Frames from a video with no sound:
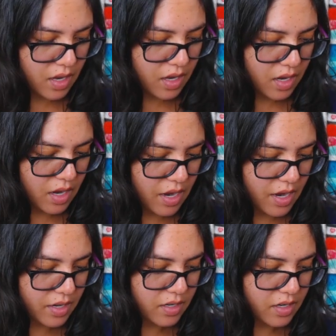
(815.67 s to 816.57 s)

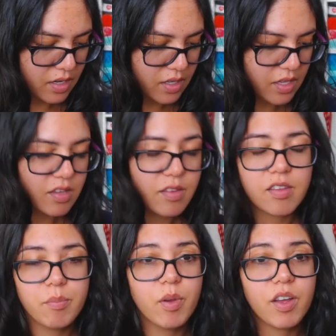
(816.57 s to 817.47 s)
And this
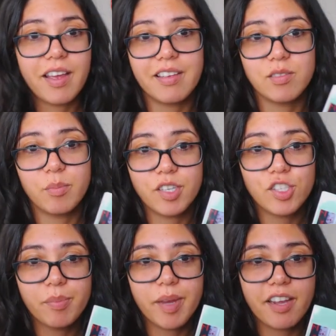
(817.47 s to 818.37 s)
book has a
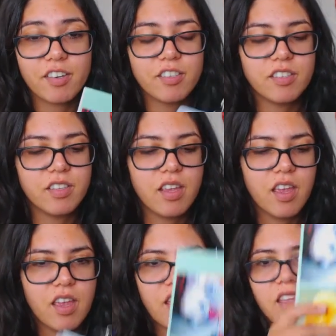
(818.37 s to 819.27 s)
bunch of patterns,
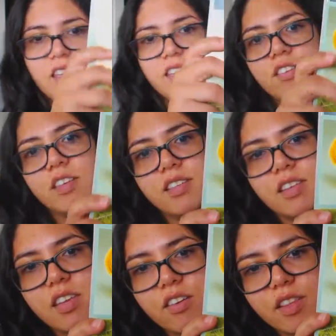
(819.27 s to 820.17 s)
as you can
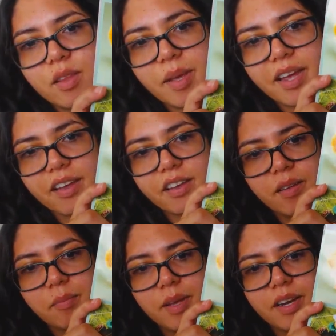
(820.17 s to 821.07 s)
see here in the back,
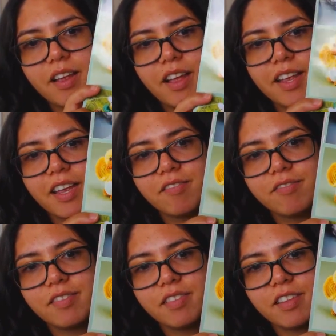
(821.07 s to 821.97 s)
but I
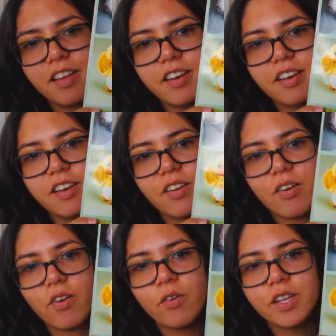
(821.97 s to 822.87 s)
have done
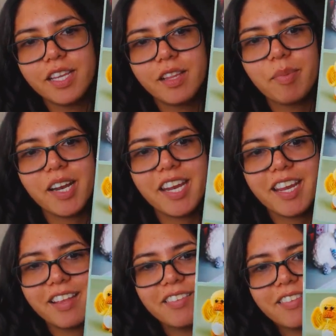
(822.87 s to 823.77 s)
only the bunny
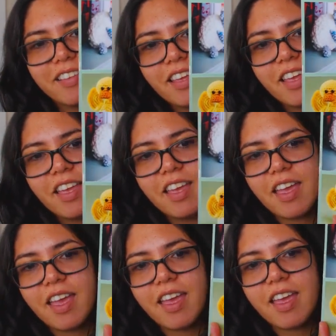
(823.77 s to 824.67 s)
kids
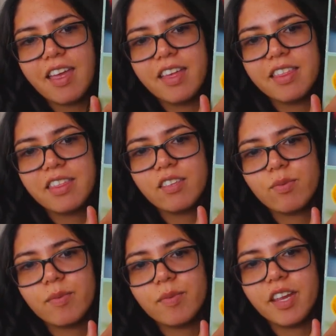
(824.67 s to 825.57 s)
and this
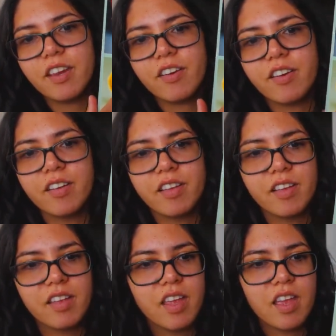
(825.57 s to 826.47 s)
one right here.
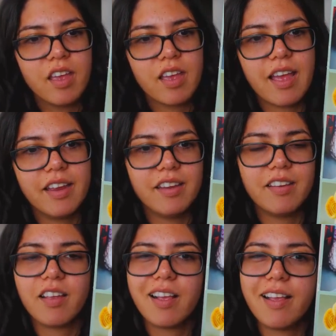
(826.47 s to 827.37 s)

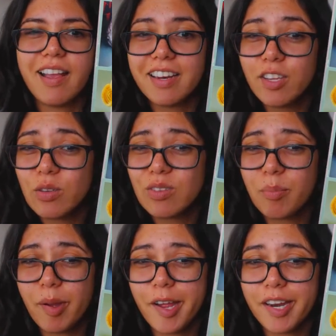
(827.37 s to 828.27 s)
I kind of used the
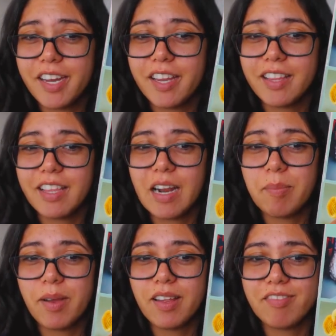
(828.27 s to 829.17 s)
body and then I
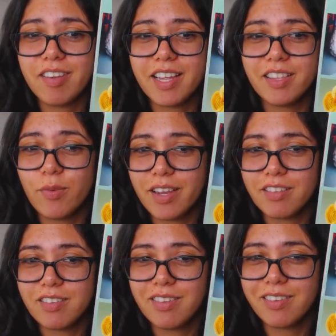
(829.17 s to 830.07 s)
modified the rest